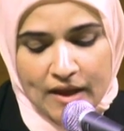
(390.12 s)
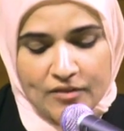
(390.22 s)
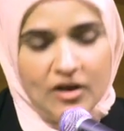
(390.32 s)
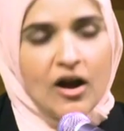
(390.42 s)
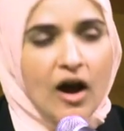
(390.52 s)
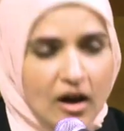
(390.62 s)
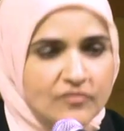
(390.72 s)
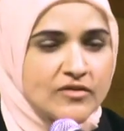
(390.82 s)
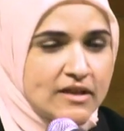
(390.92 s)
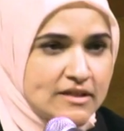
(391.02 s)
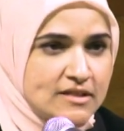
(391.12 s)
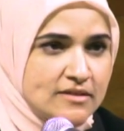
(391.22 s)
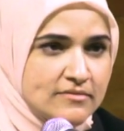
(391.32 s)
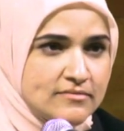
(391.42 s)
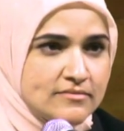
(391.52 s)
The
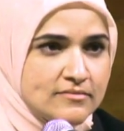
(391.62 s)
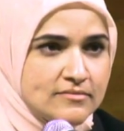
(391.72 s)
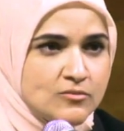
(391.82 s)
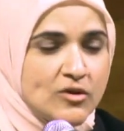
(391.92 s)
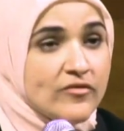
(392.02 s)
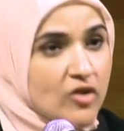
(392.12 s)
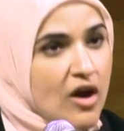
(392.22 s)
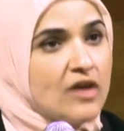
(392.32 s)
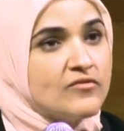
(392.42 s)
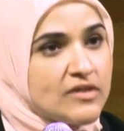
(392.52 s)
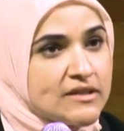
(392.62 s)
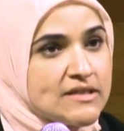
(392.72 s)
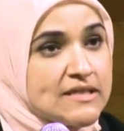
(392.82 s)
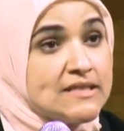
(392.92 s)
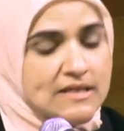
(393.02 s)
conflict, whatever conflict
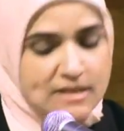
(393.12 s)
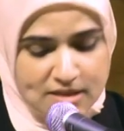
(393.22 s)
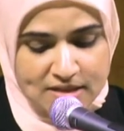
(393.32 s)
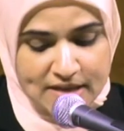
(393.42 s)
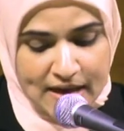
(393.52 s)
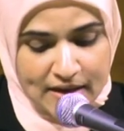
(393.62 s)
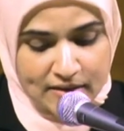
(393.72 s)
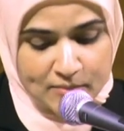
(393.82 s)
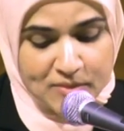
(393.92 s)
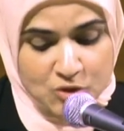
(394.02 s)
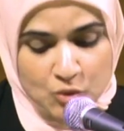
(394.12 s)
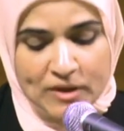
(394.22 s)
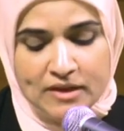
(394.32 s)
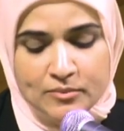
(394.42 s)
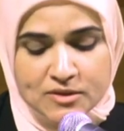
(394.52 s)
exists today,
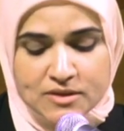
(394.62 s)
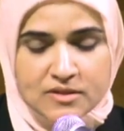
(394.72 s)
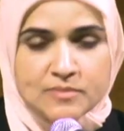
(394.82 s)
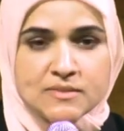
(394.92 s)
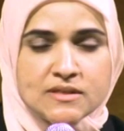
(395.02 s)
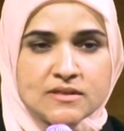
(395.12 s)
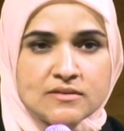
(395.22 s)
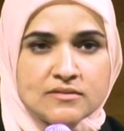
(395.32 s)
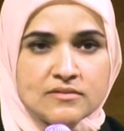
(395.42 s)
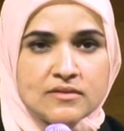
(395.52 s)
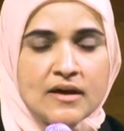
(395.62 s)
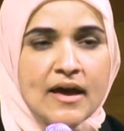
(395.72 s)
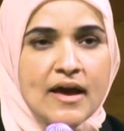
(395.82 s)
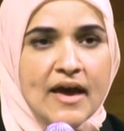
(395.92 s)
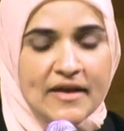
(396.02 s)
between Muslims
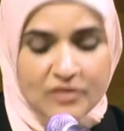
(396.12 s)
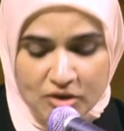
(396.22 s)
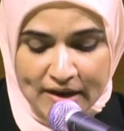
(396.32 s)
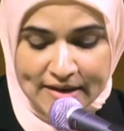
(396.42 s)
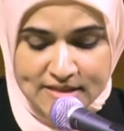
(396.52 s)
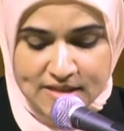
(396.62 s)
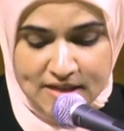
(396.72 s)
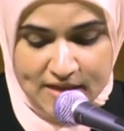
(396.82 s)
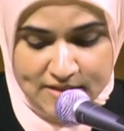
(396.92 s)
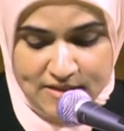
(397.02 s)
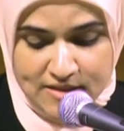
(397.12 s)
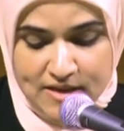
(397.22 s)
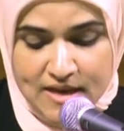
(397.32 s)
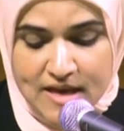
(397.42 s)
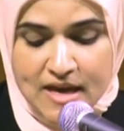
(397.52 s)
and the United
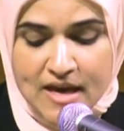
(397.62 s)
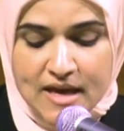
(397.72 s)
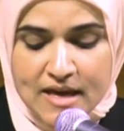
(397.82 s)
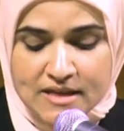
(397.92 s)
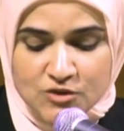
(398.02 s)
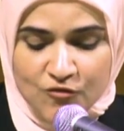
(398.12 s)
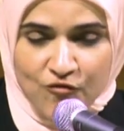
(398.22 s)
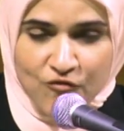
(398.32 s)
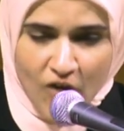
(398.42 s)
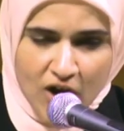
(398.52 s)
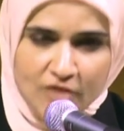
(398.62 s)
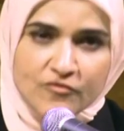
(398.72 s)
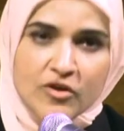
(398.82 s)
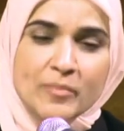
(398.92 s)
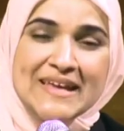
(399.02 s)
States is far
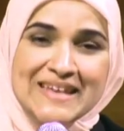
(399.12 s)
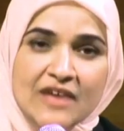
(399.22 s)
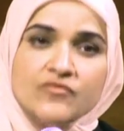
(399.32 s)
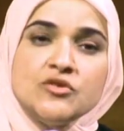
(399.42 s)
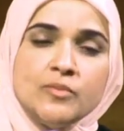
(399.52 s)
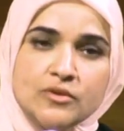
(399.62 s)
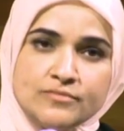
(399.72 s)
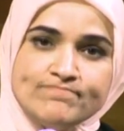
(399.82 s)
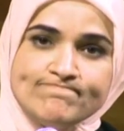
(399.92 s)
from inevitable,